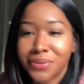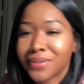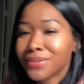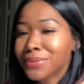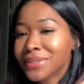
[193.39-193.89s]

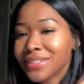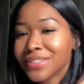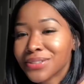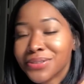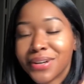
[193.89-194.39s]
and you went to
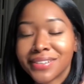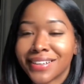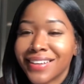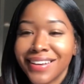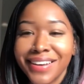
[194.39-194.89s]
this school, and I was
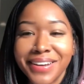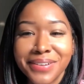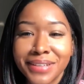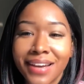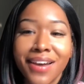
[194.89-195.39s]
like, yeah, and he
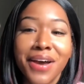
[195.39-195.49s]
was like,